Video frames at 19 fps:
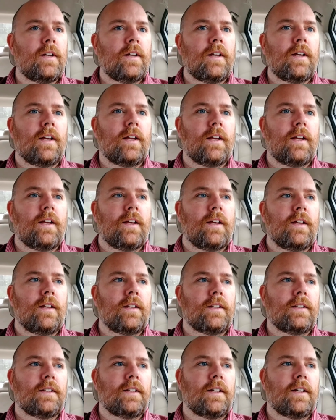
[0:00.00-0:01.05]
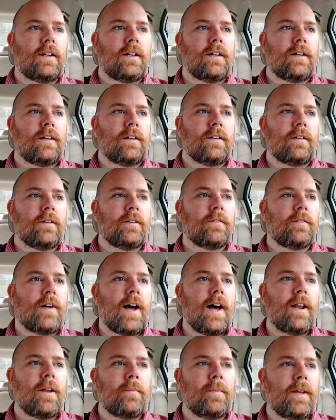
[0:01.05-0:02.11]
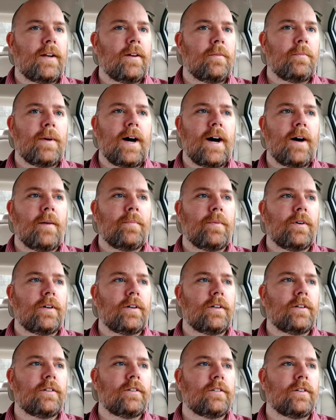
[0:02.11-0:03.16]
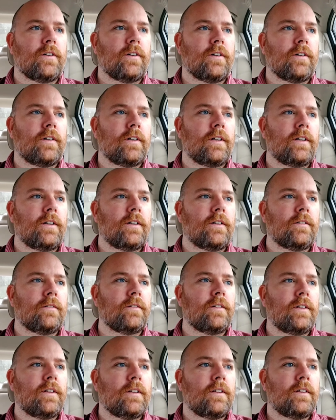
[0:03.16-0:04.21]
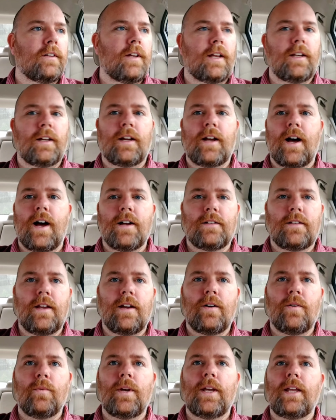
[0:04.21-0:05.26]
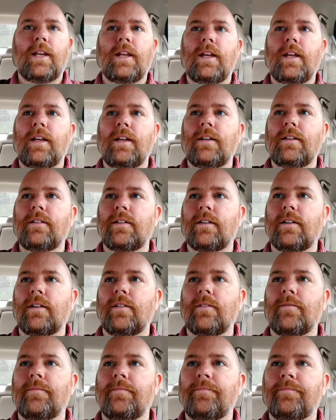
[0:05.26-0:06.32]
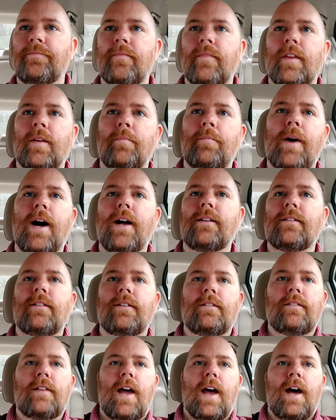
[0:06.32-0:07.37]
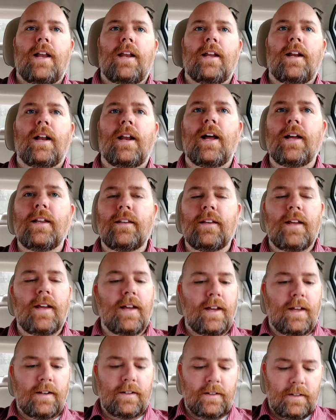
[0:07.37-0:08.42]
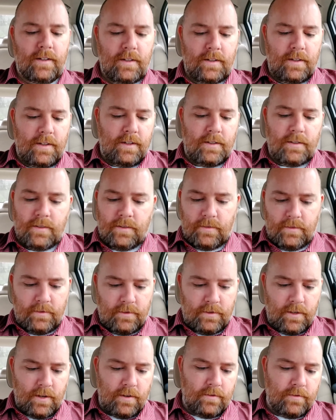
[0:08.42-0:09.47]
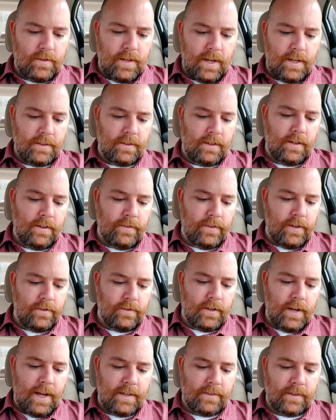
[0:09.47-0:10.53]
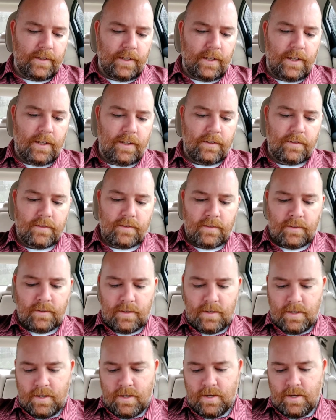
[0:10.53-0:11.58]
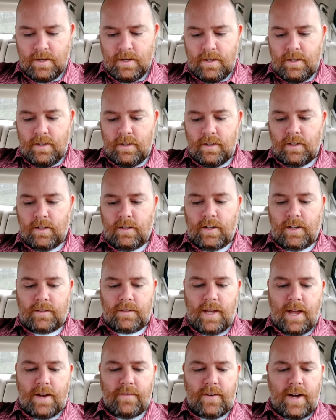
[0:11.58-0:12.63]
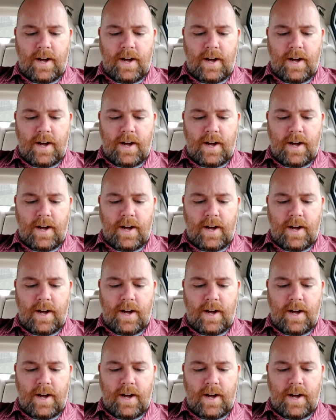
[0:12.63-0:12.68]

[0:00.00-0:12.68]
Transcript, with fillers: and uh, jalapeno poppers, or uh, like the cocktail weenies, or pasta salad. I like that. So things along those lines, I guess. Uh, that's kind of an